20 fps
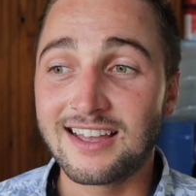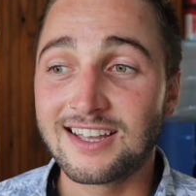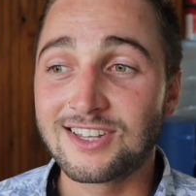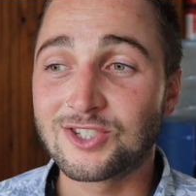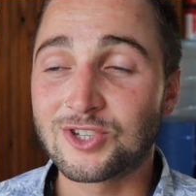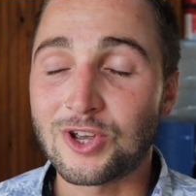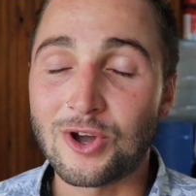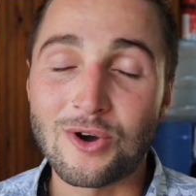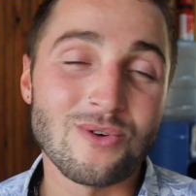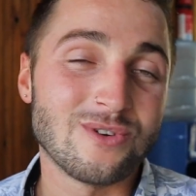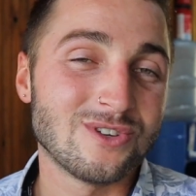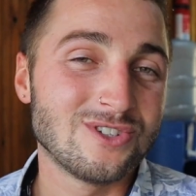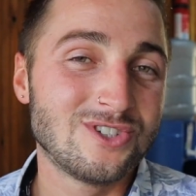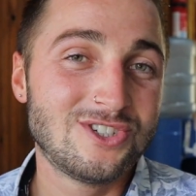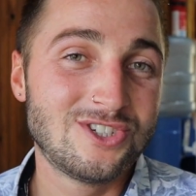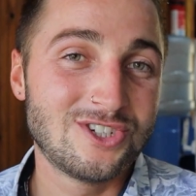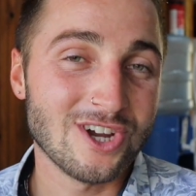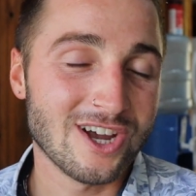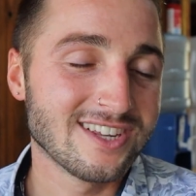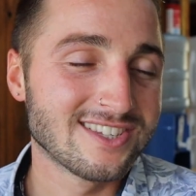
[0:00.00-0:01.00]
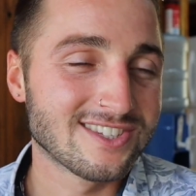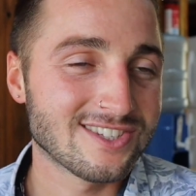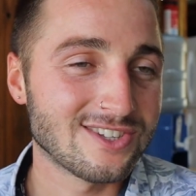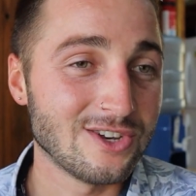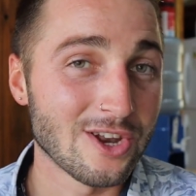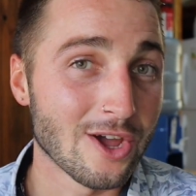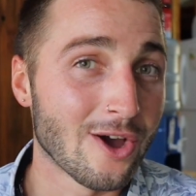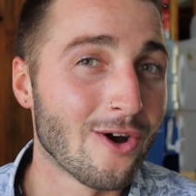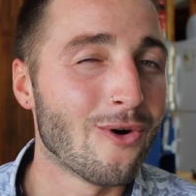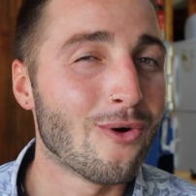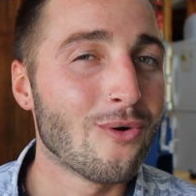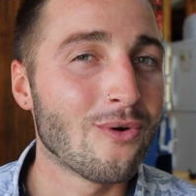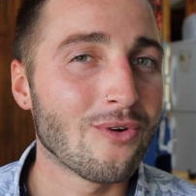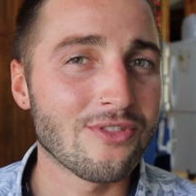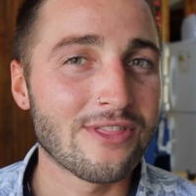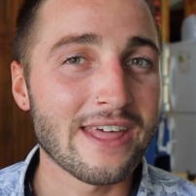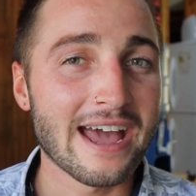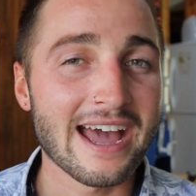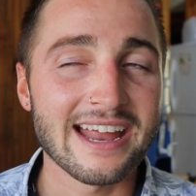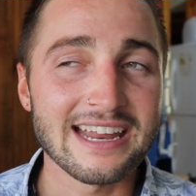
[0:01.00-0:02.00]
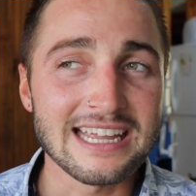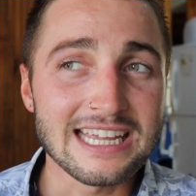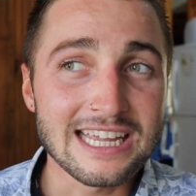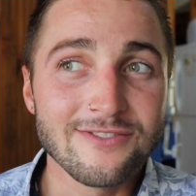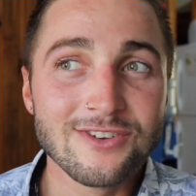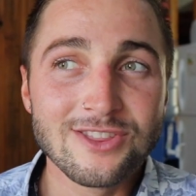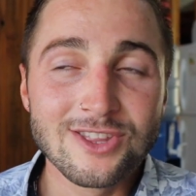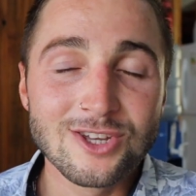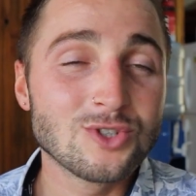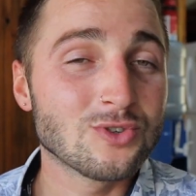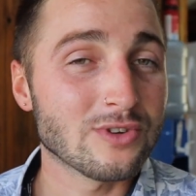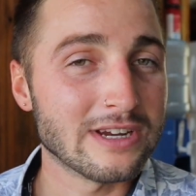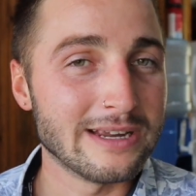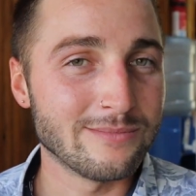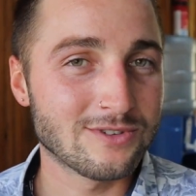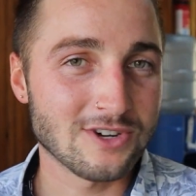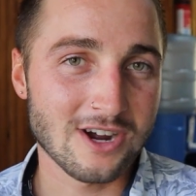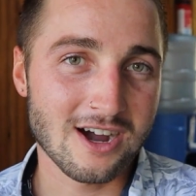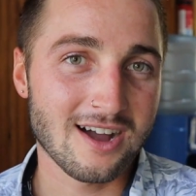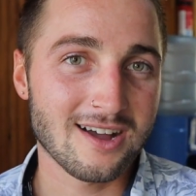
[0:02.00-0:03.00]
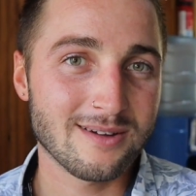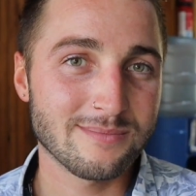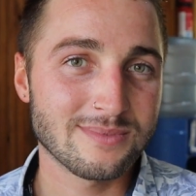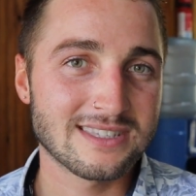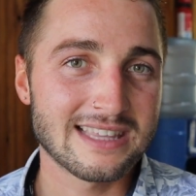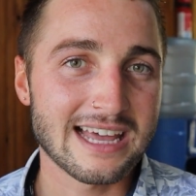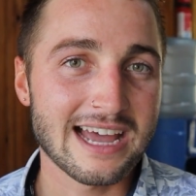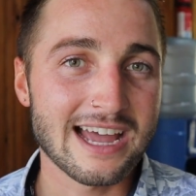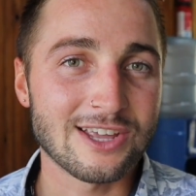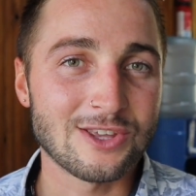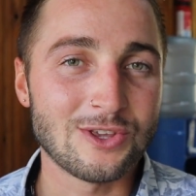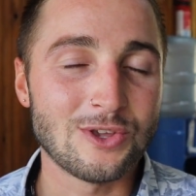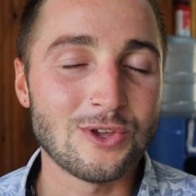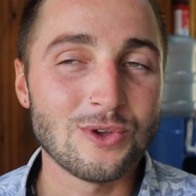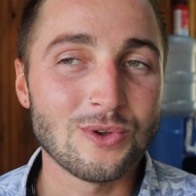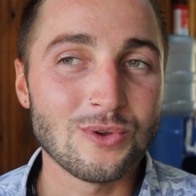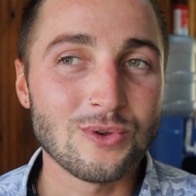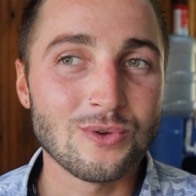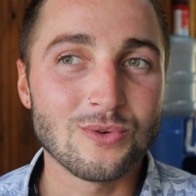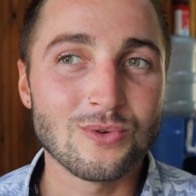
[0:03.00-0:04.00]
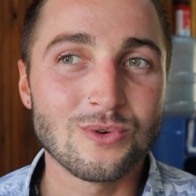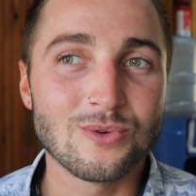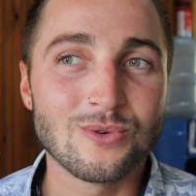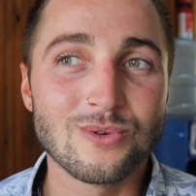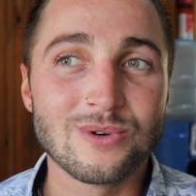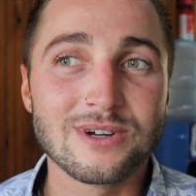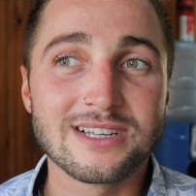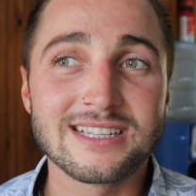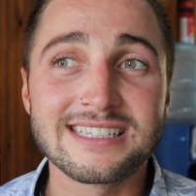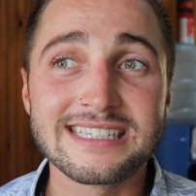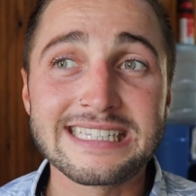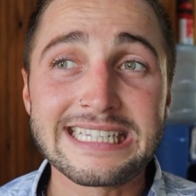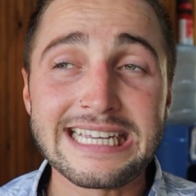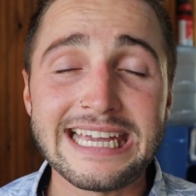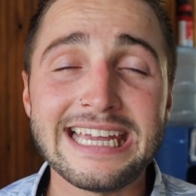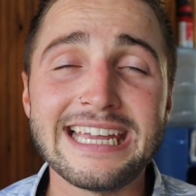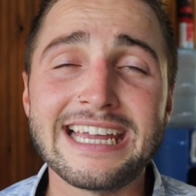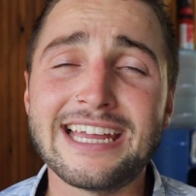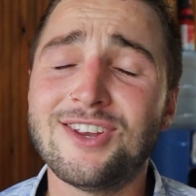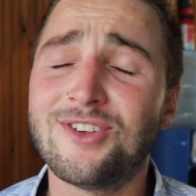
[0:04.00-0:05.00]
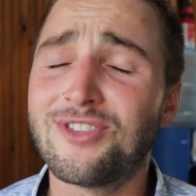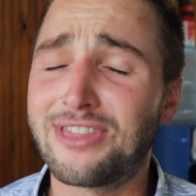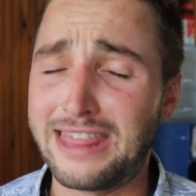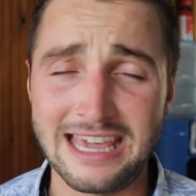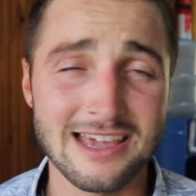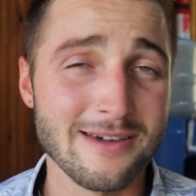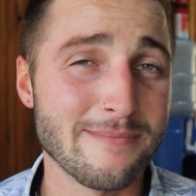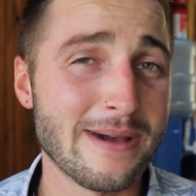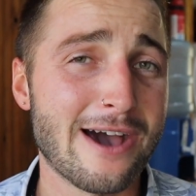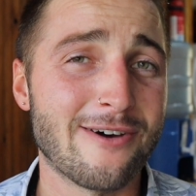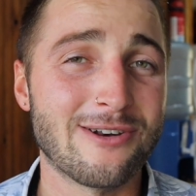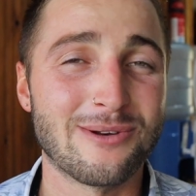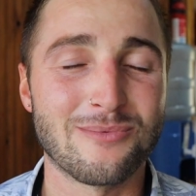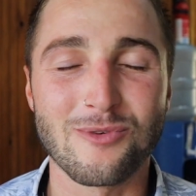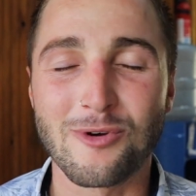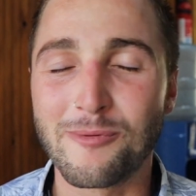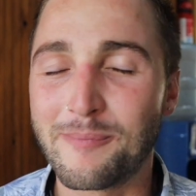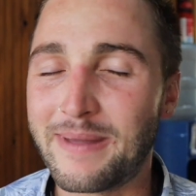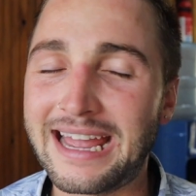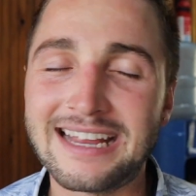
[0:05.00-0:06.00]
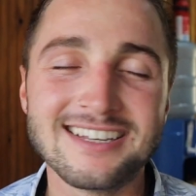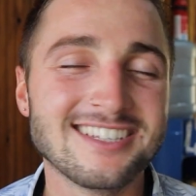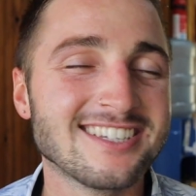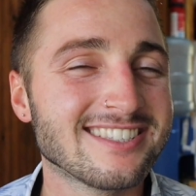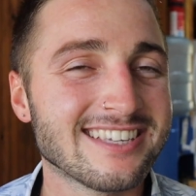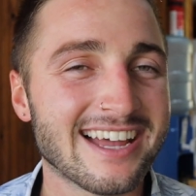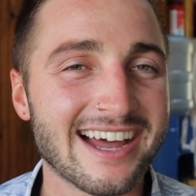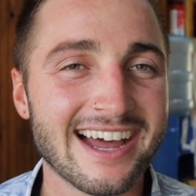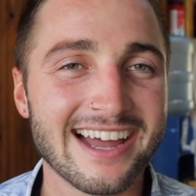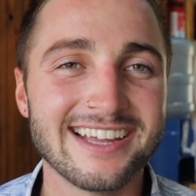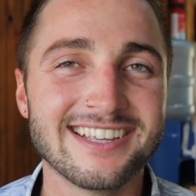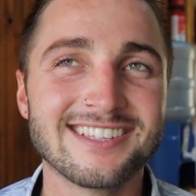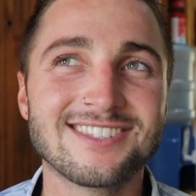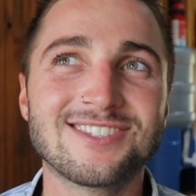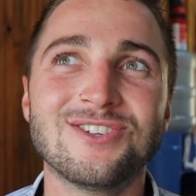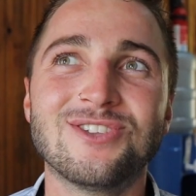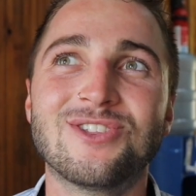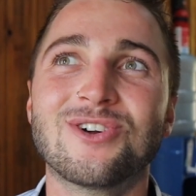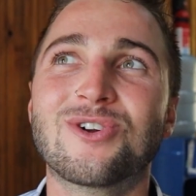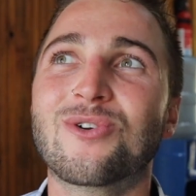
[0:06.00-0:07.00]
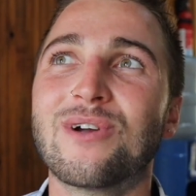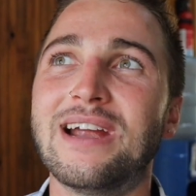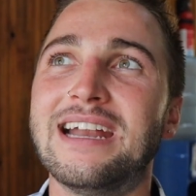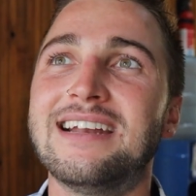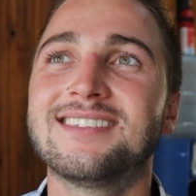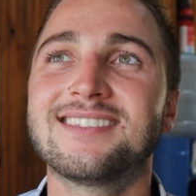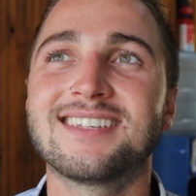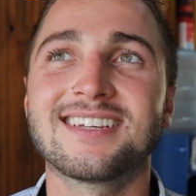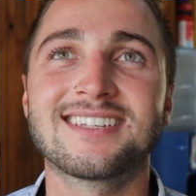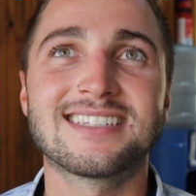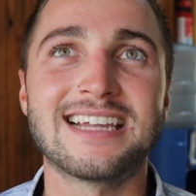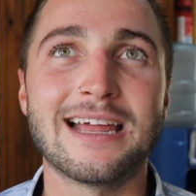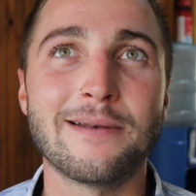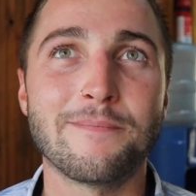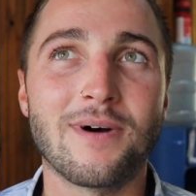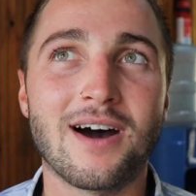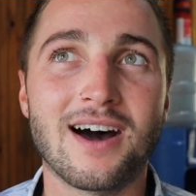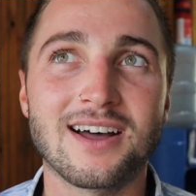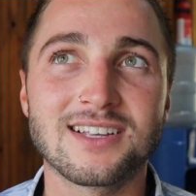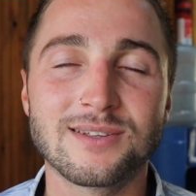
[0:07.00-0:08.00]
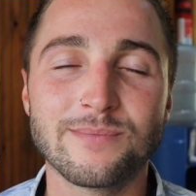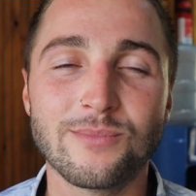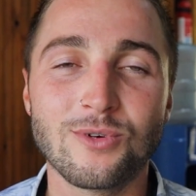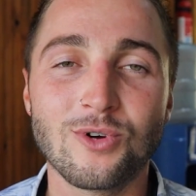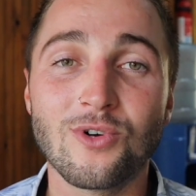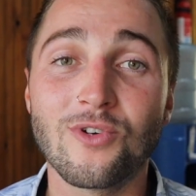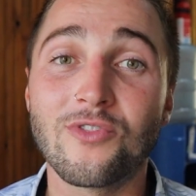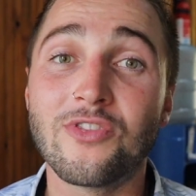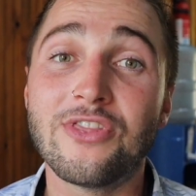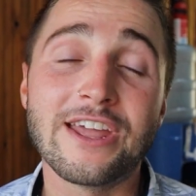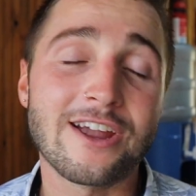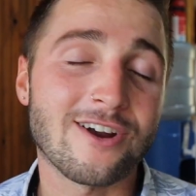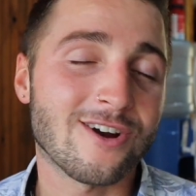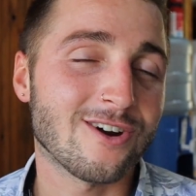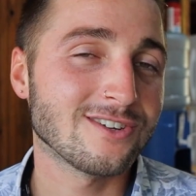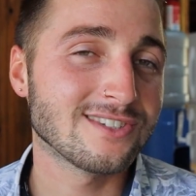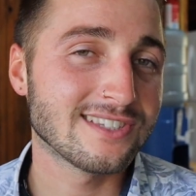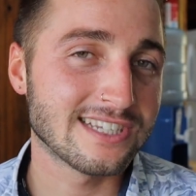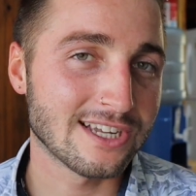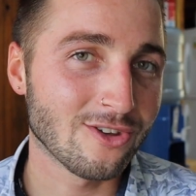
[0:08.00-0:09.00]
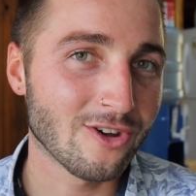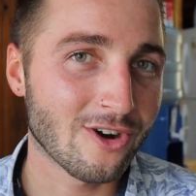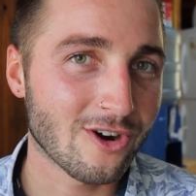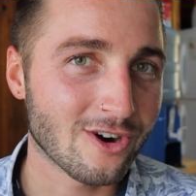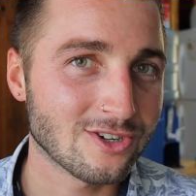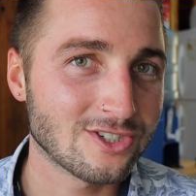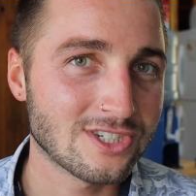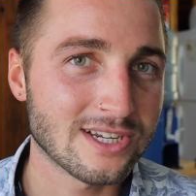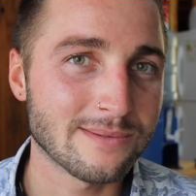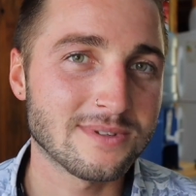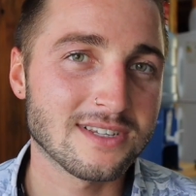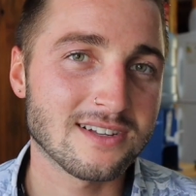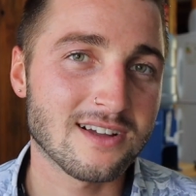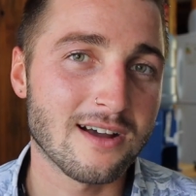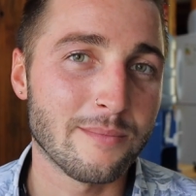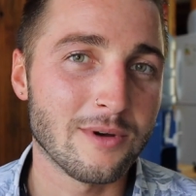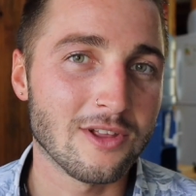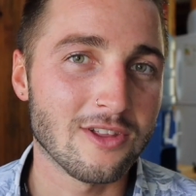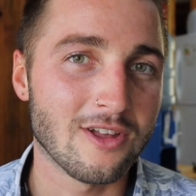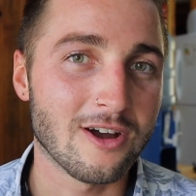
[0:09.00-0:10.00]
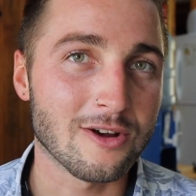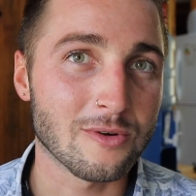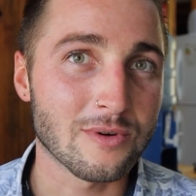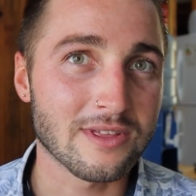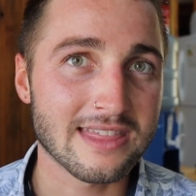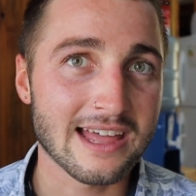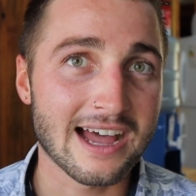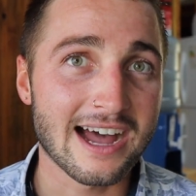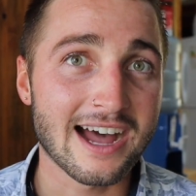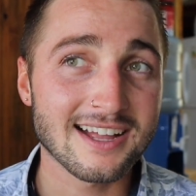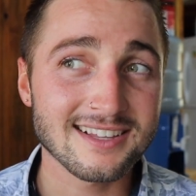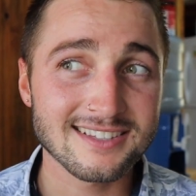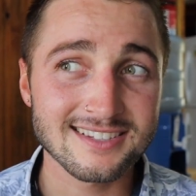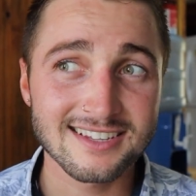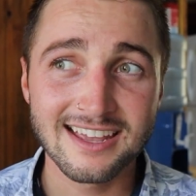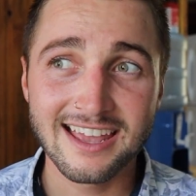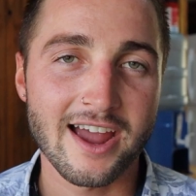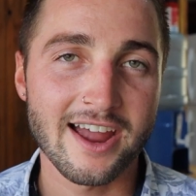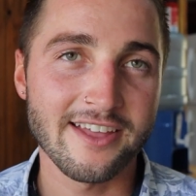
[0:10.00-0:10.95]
So just know that even the dream jobs that you see and you think about and romanticize to the greatest extent possible, there are still hardships that come along with that.